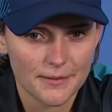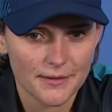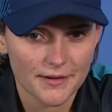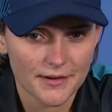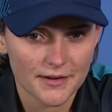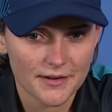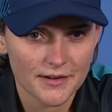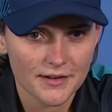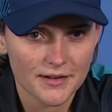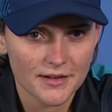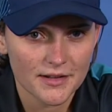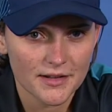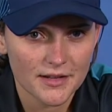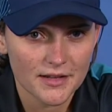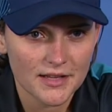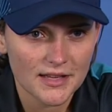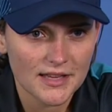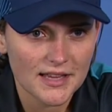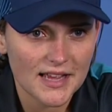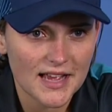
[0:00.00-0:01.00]
And
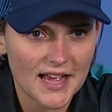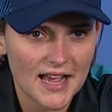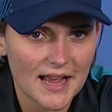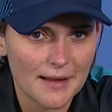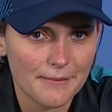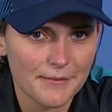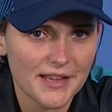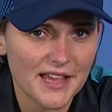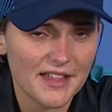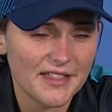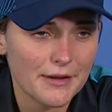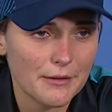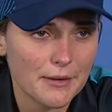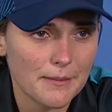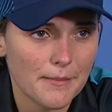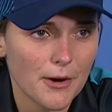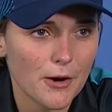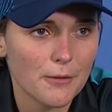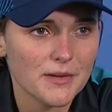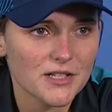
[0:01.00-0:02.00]
there were
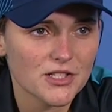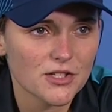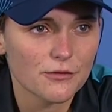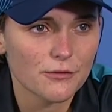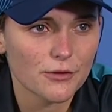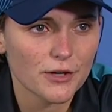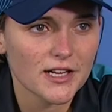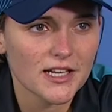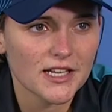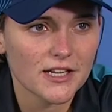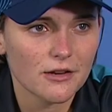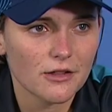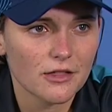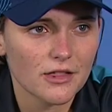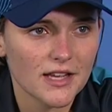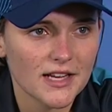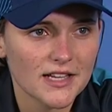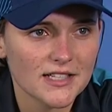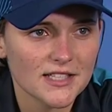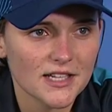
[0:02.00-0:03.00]
moments of really good
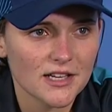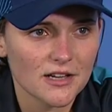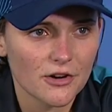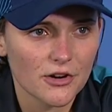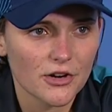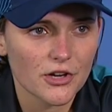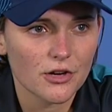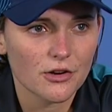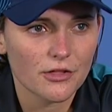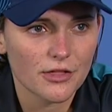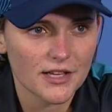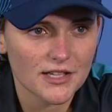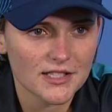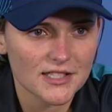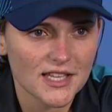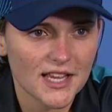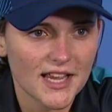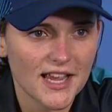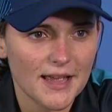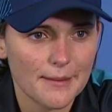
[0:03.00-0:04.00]
things and a lot of good things
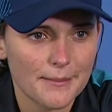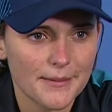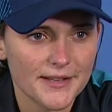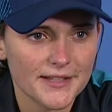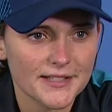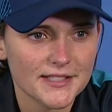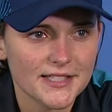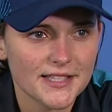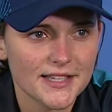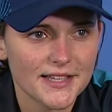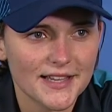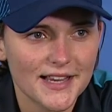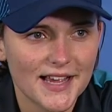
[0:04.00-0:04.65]
that happened.